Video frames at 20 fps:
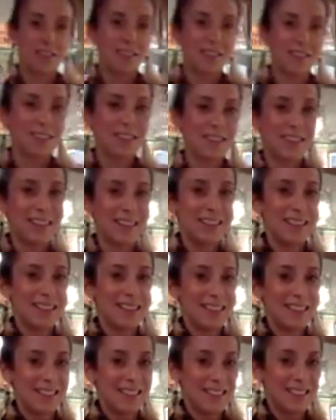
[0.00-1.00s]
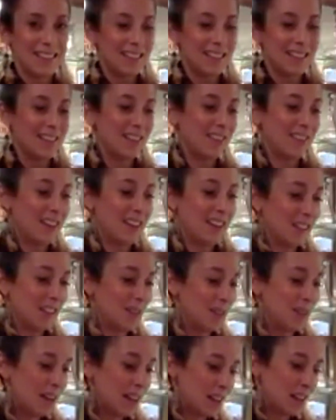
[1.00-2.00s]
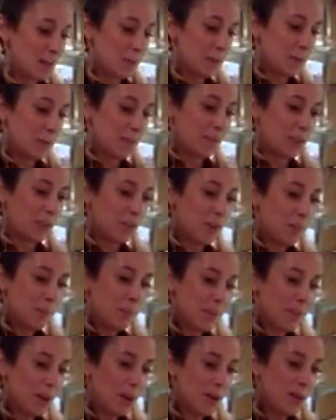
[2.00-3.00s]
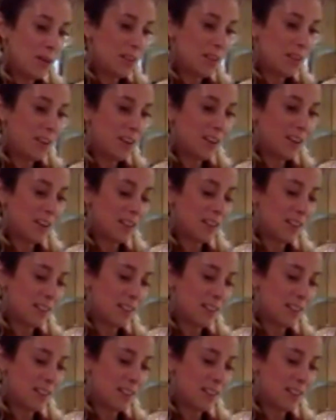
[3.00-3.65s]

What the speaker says: All right, so we got a little bit of a rim going there.